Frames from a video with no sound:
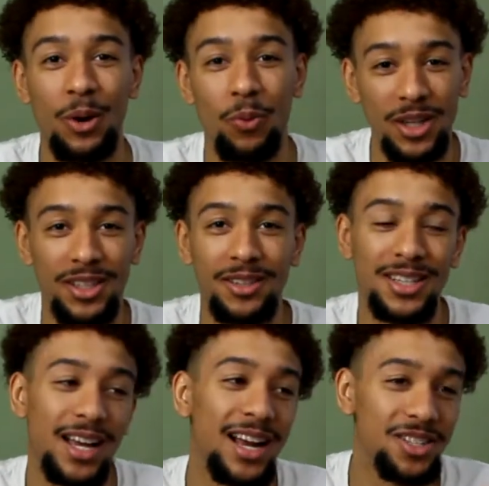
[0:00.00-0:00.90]
Went to the,
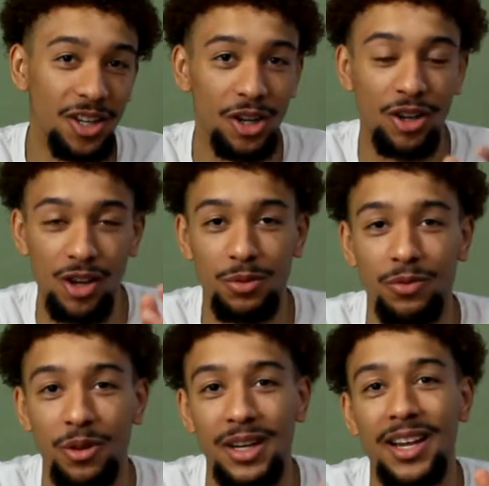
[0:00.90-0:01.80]
because, like, I saw their clothes
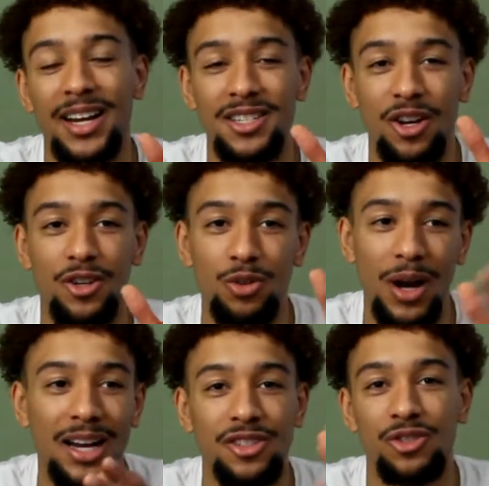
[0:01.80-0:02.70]
before, like, I saw Yu
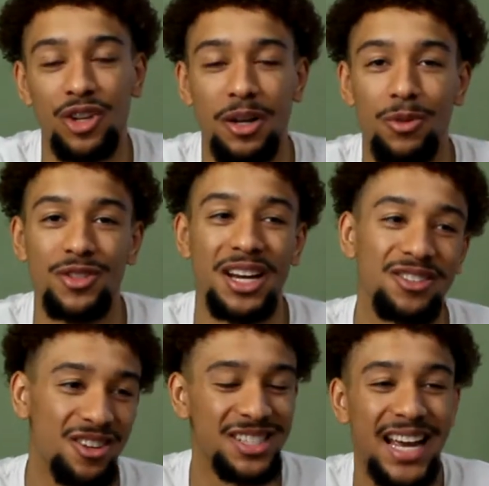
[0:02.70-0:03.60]
Hakusho Dragon Ball Z, I
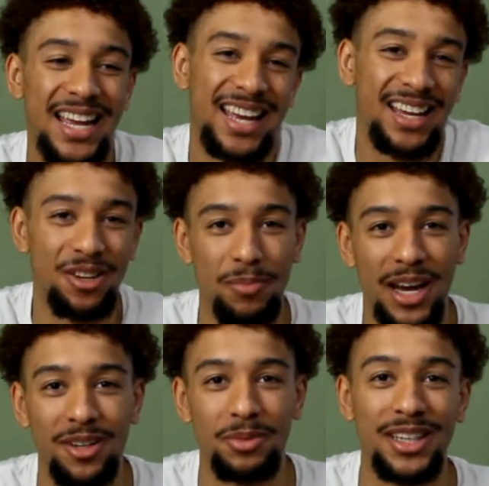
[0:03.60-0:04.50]
was always like, eh, don't
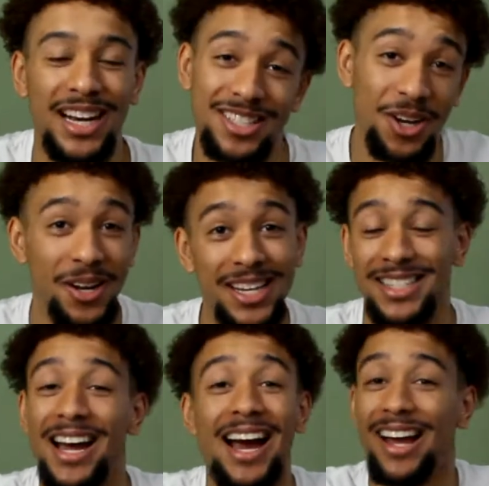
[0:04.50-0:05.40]
matter. But then I saw this,
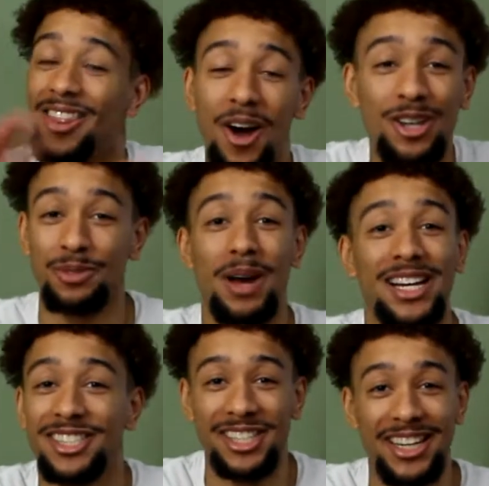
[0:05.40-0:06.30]
and I lost
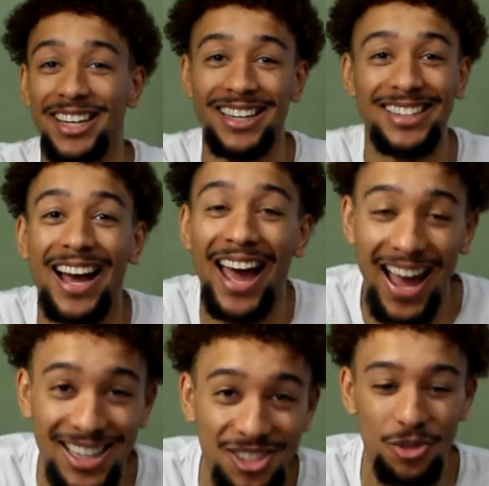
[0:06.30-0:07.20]
my shit, and I
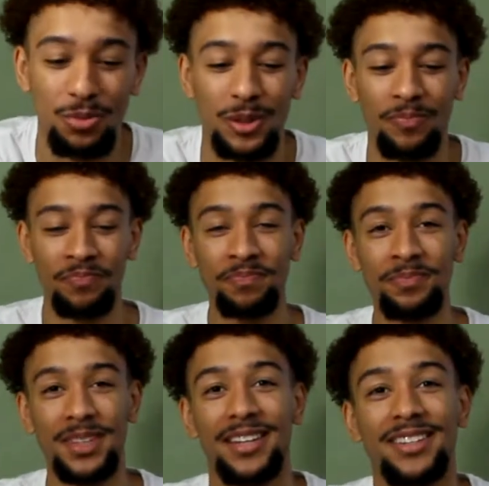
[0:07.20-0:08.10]
had to scoop it.
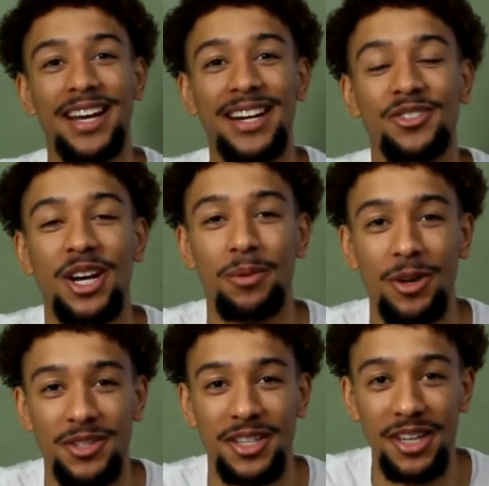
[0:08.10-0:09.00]
And then they had a Dragon
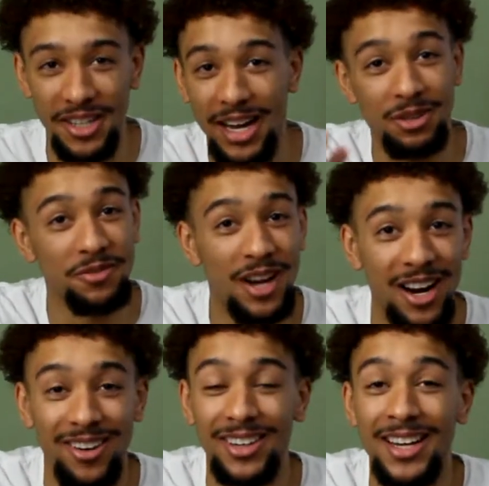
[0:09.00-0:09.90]
Ball Z hoodie that was
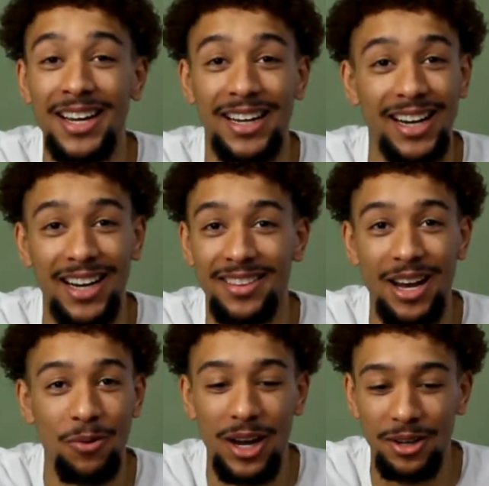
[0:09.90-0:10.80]
fire, and I got
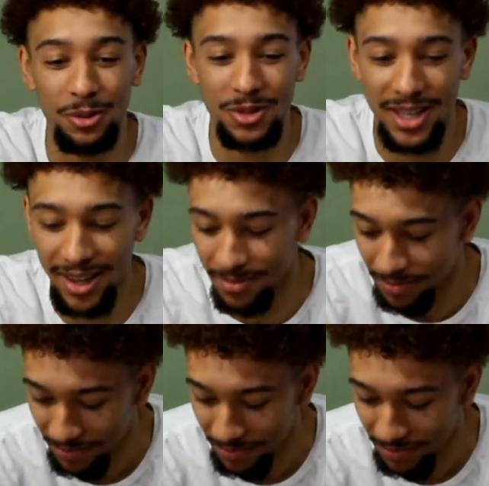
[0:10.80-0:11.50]
that while it was, like,